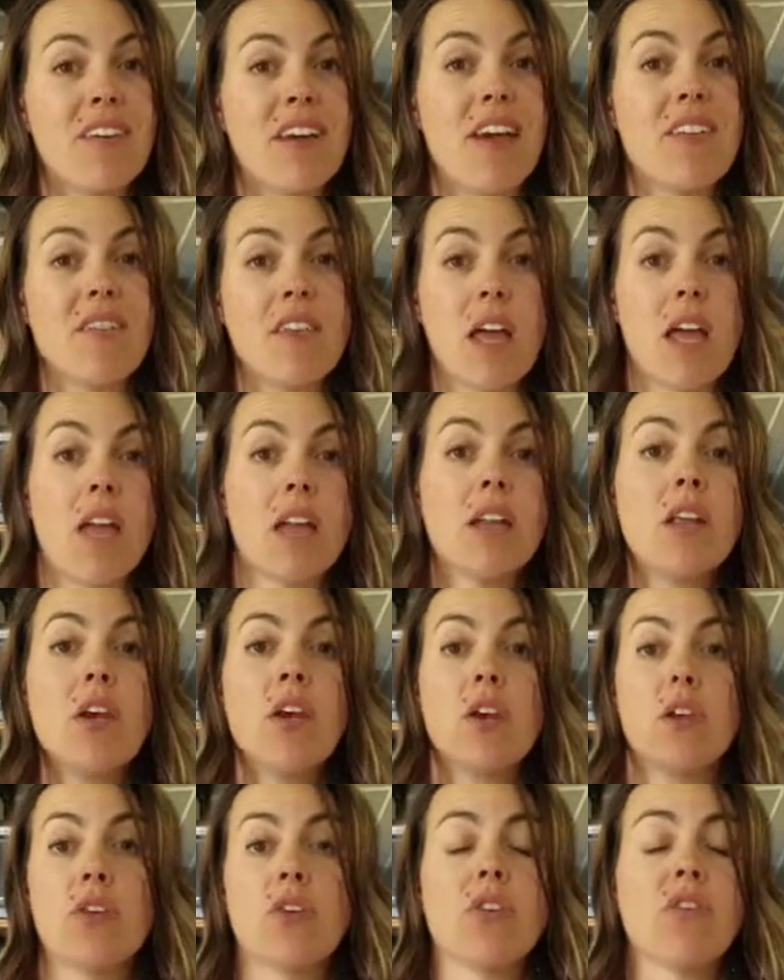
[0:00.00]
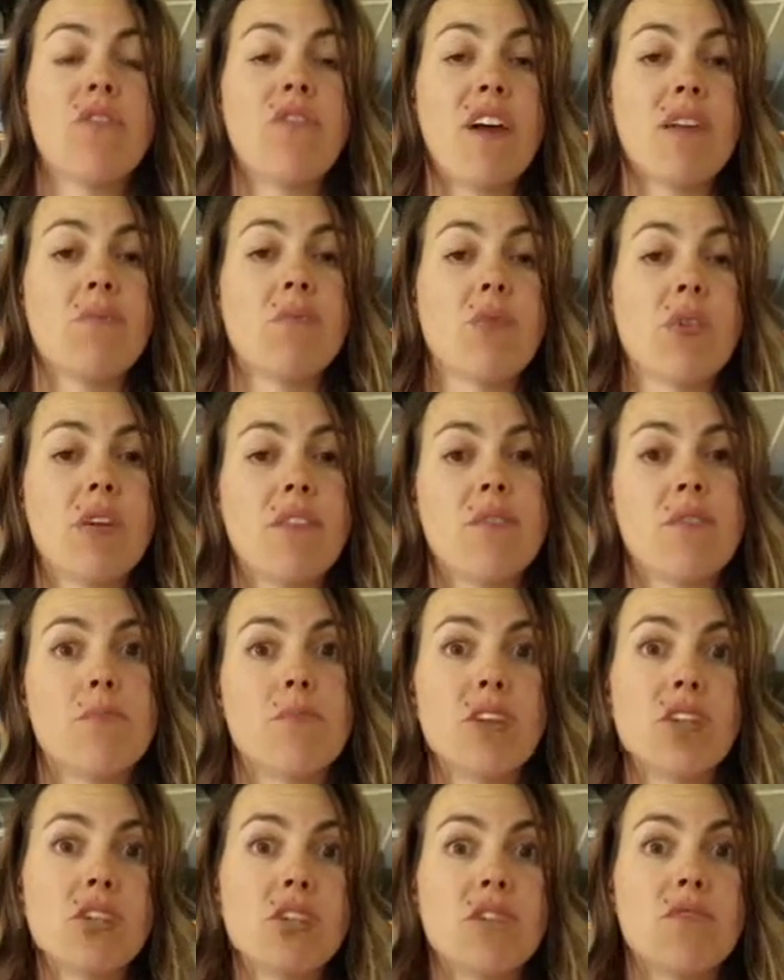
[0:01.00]
And then you can find more
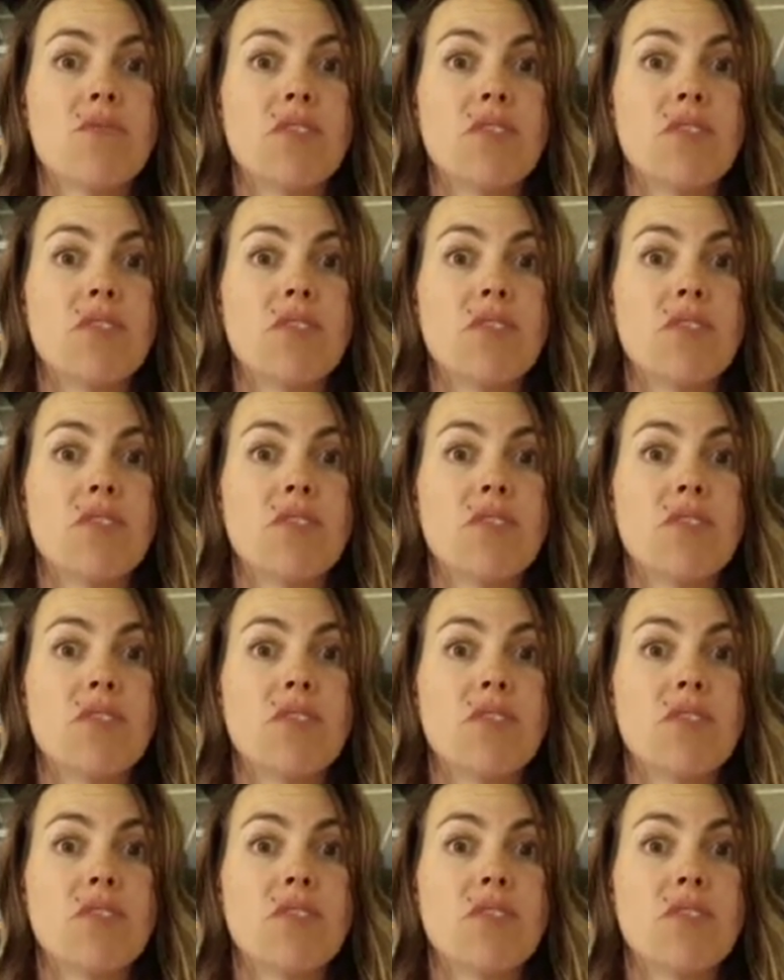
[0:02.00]
information